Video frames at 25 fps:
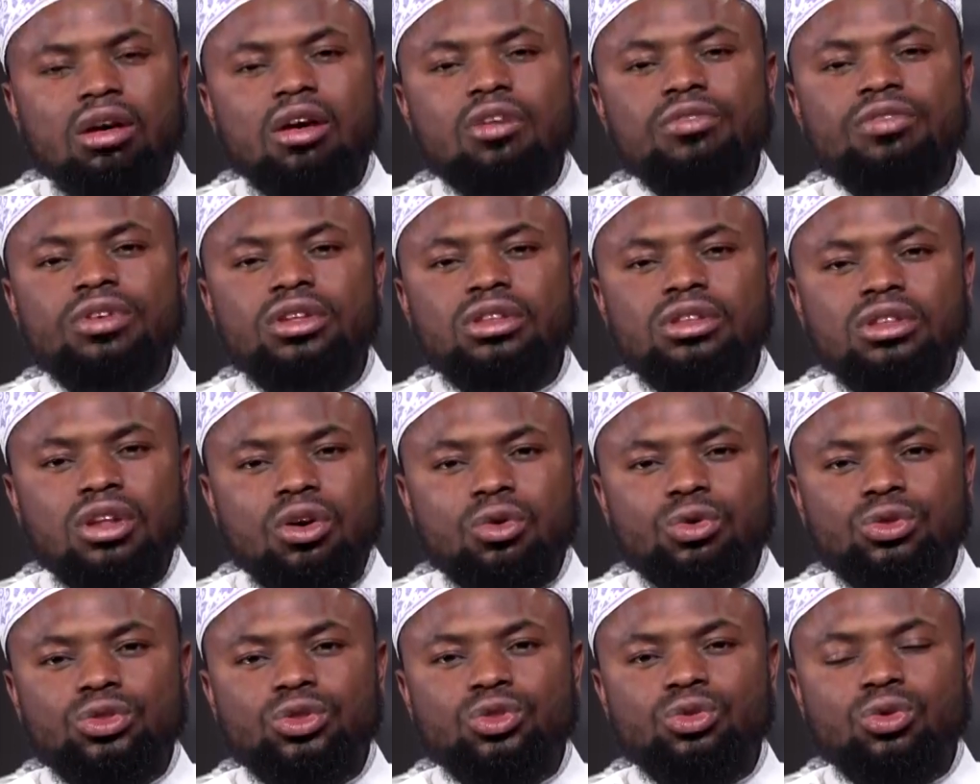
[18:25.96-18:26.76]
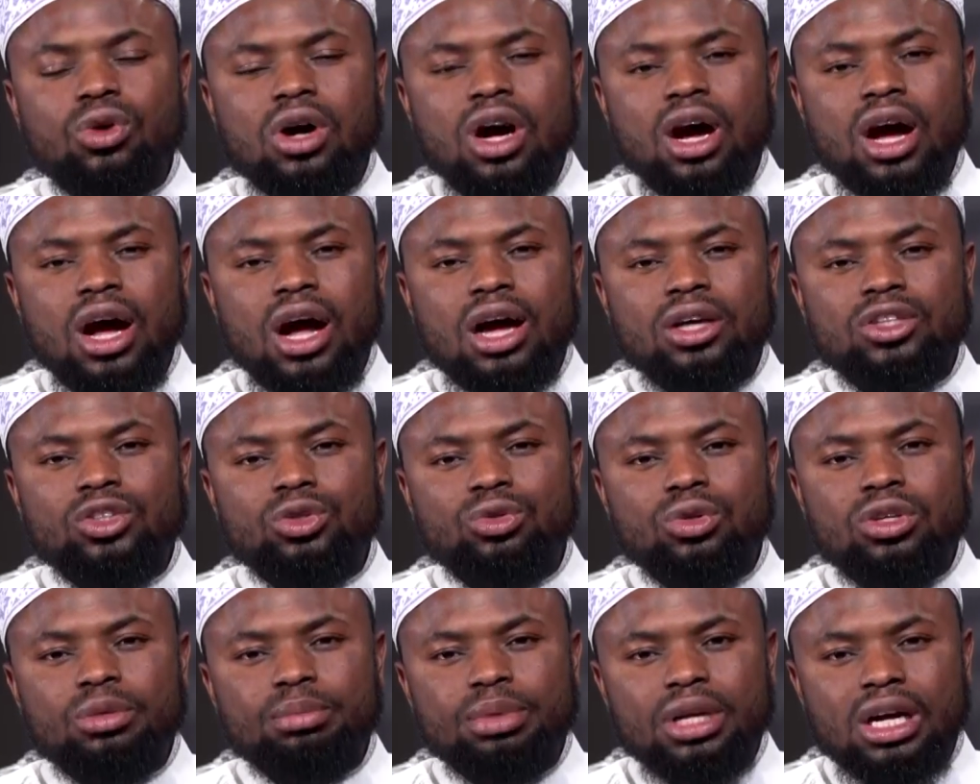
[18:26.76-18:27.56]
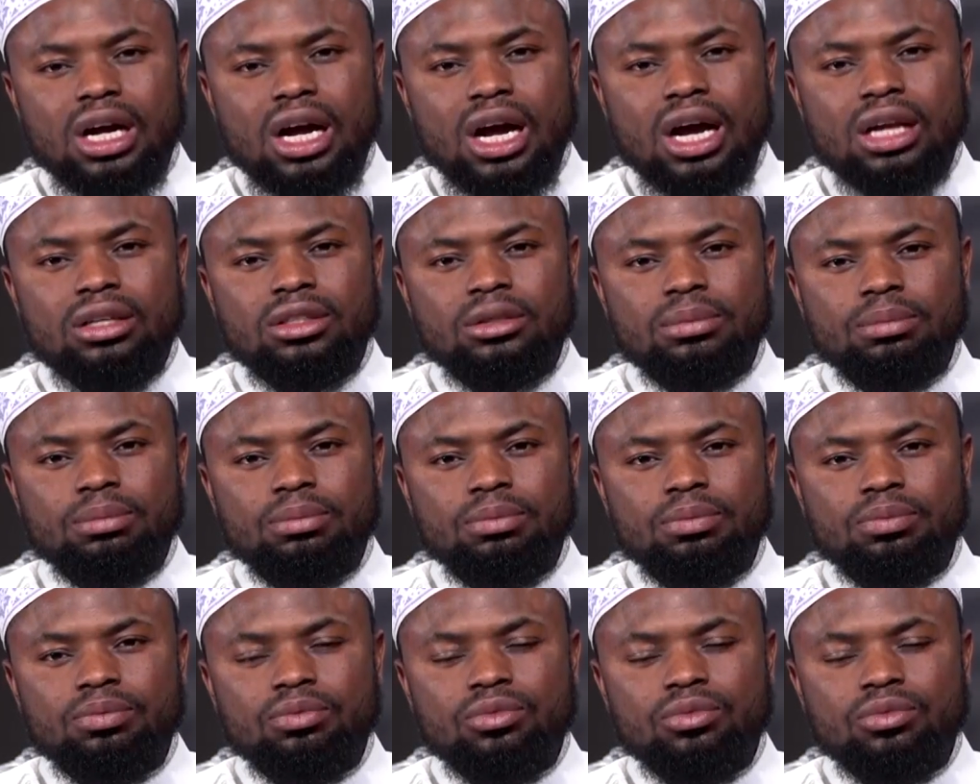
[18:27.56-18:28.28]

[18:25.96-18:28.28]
loving those who are actually behind them.